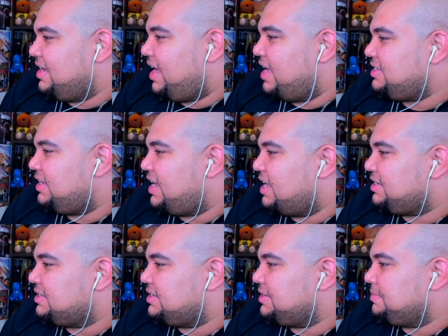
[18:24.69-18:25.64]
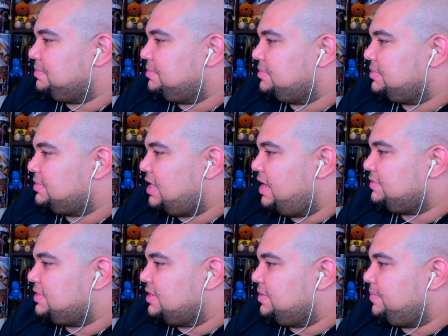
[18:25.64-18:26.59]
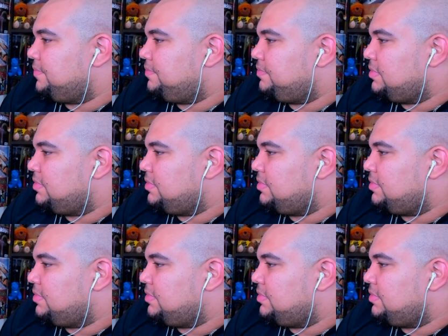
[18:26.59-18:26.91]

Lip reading: Casey catches him, saves him.